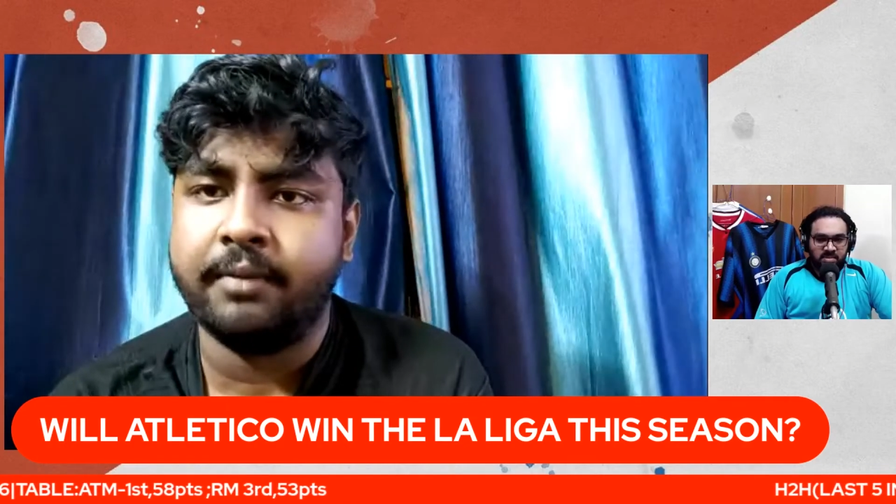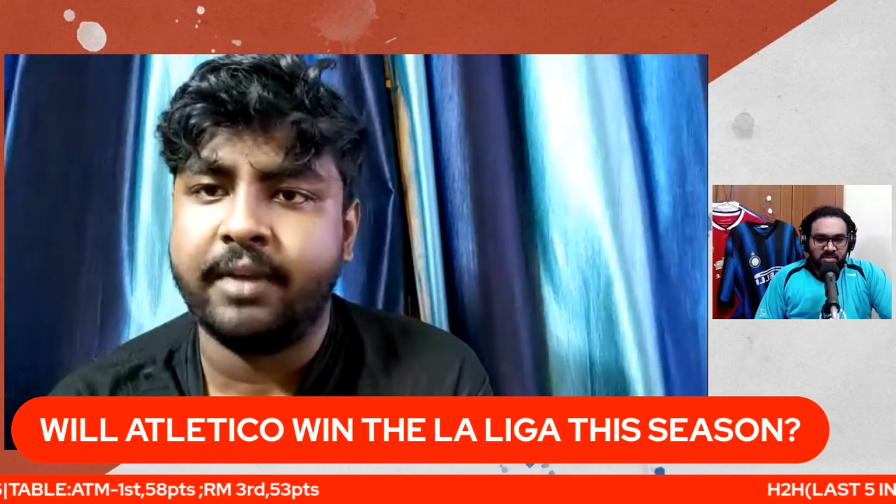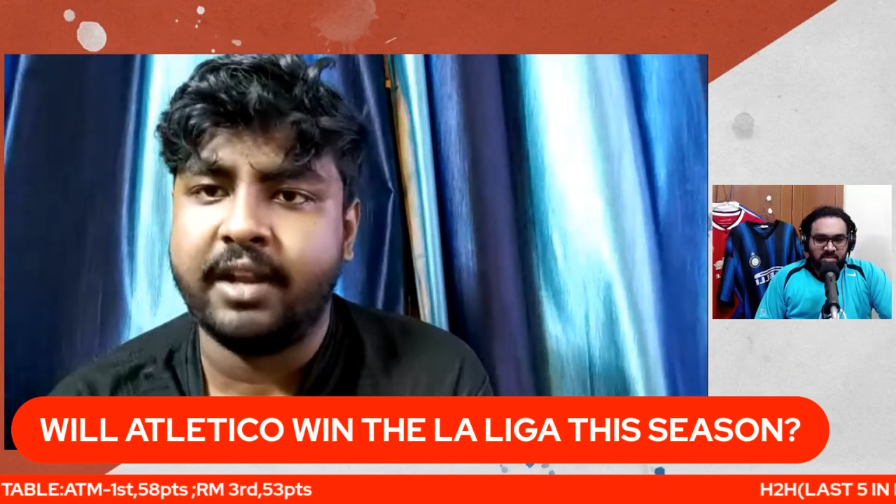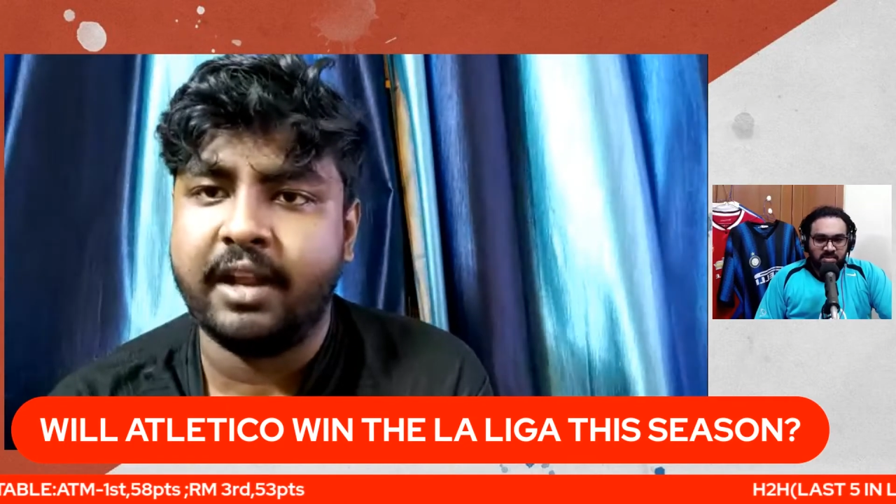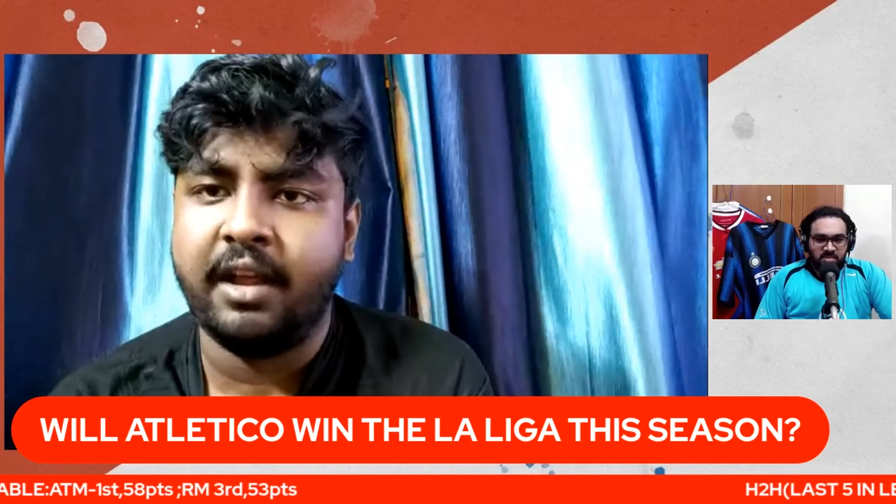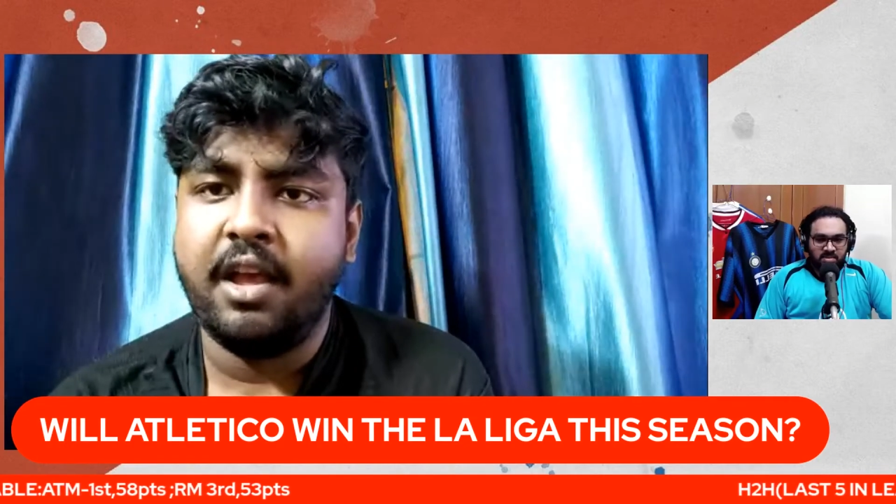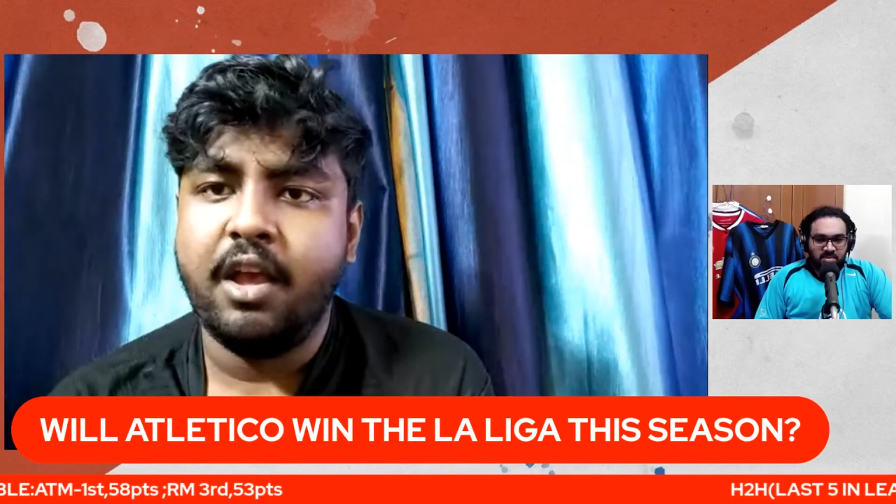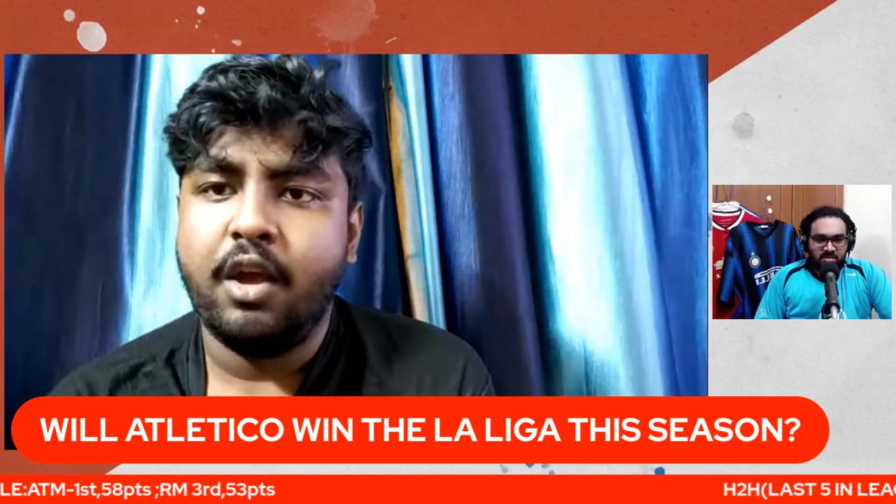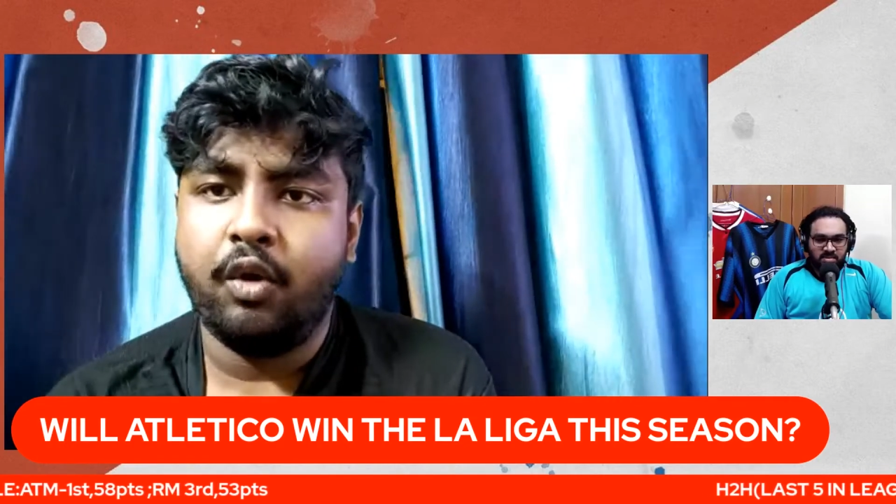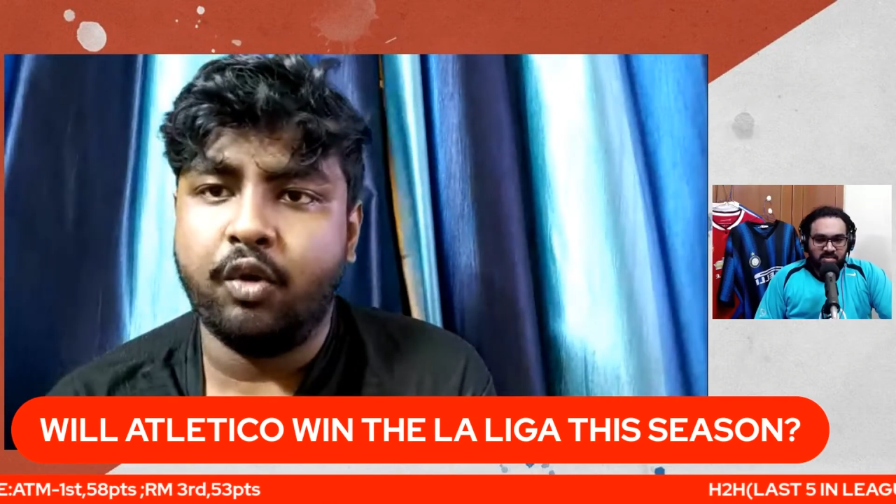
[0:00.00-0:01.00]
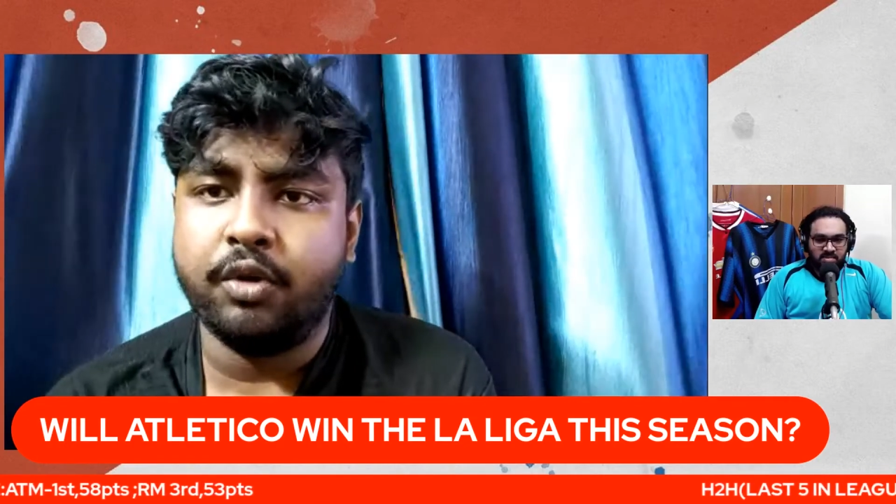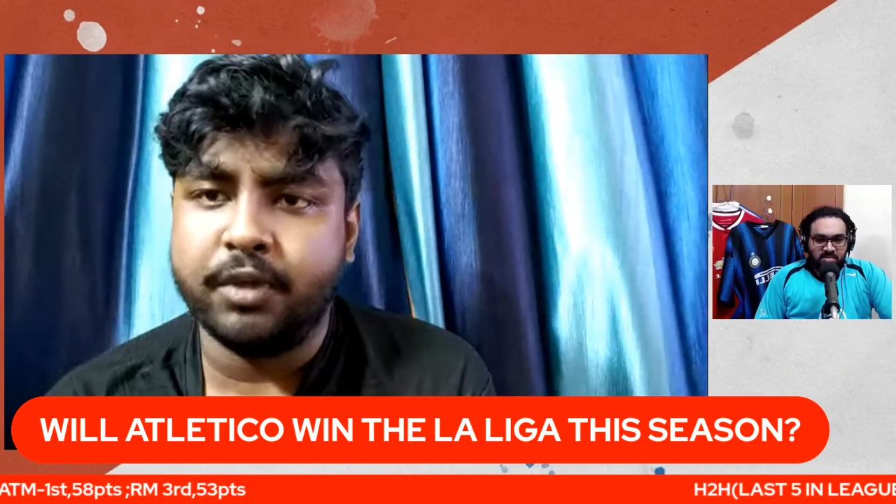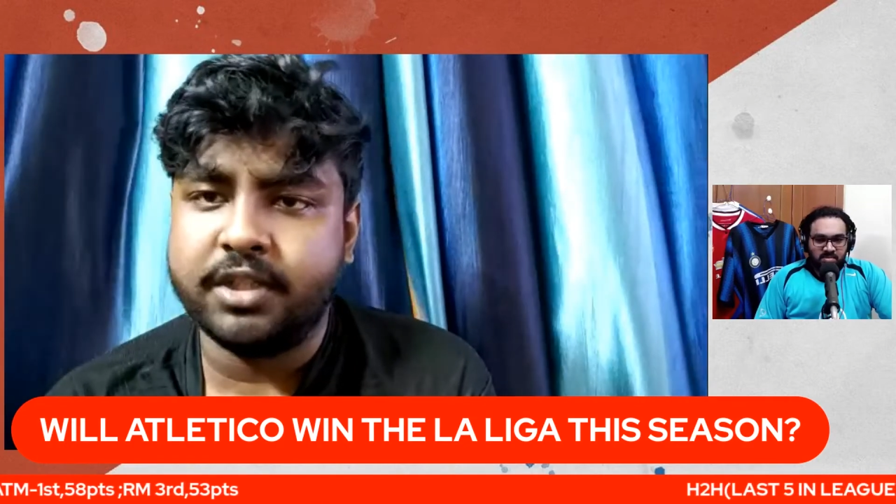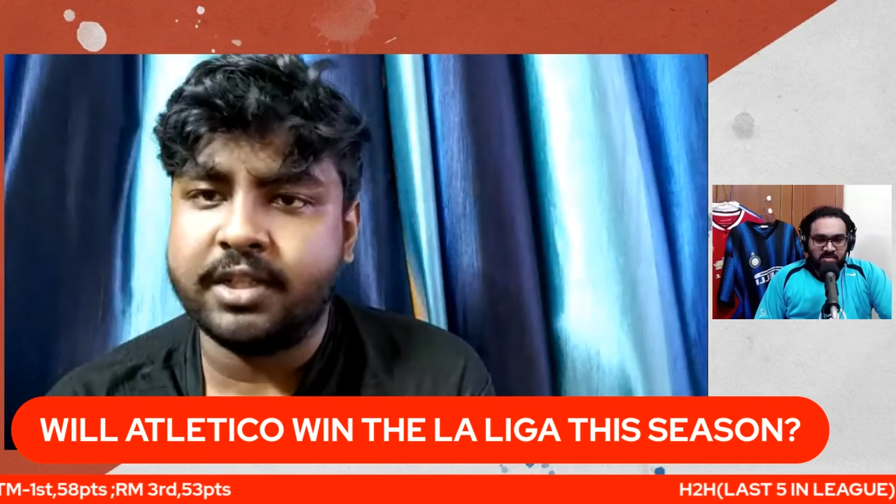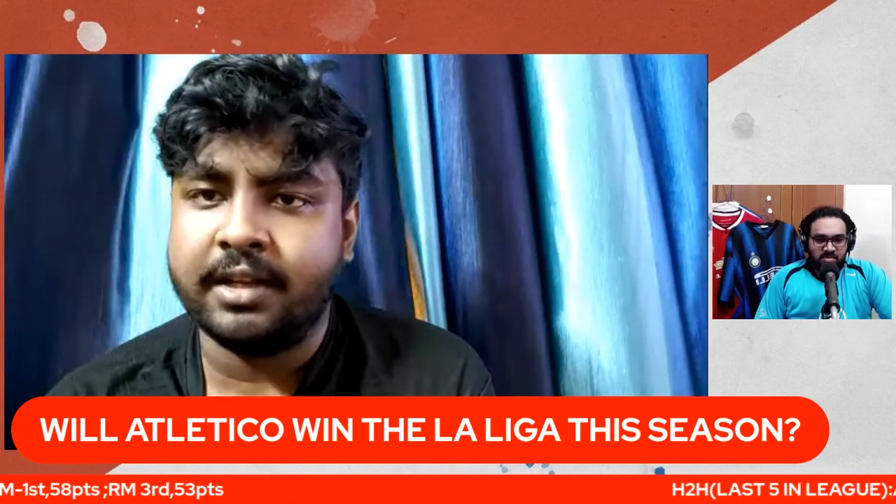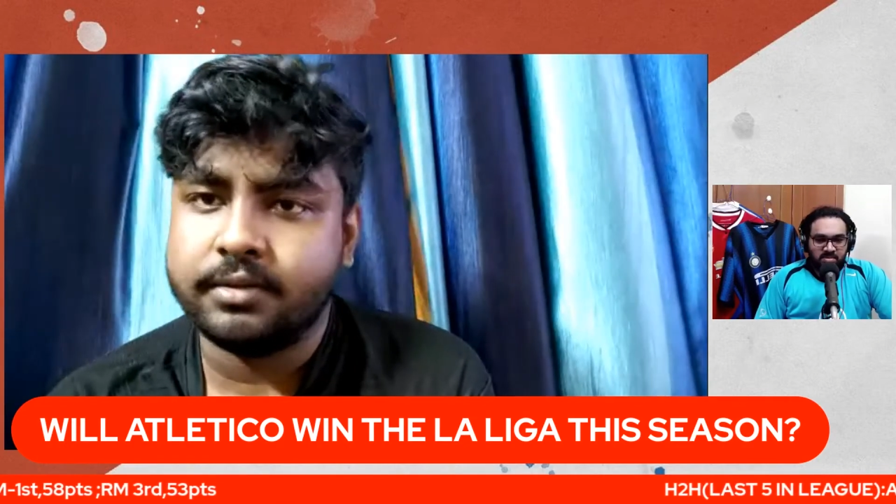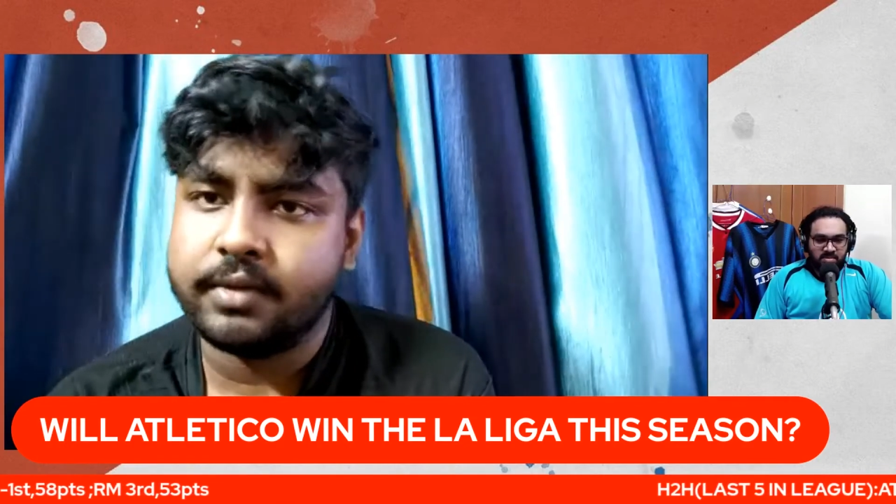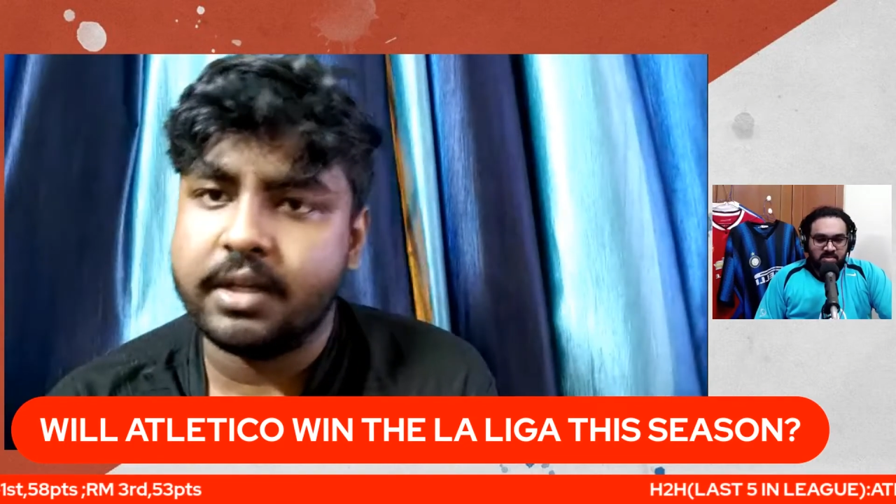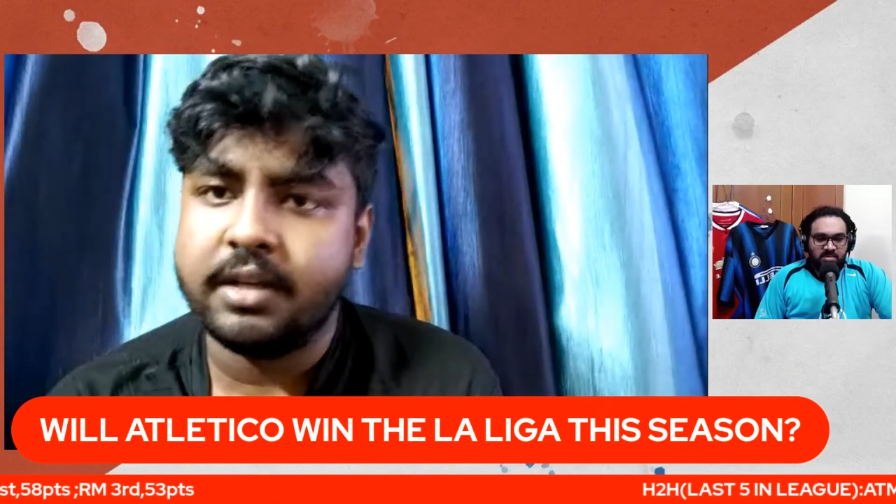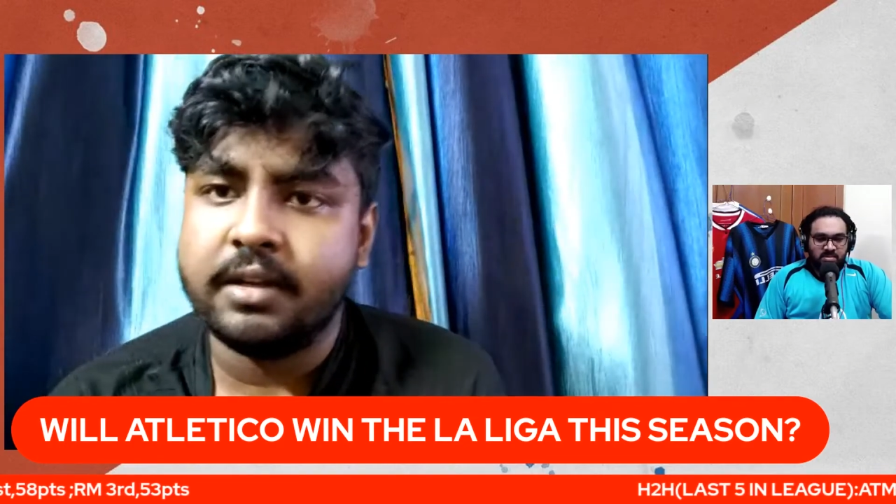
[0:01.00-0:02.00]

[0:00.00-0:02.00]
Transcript: very good position as well.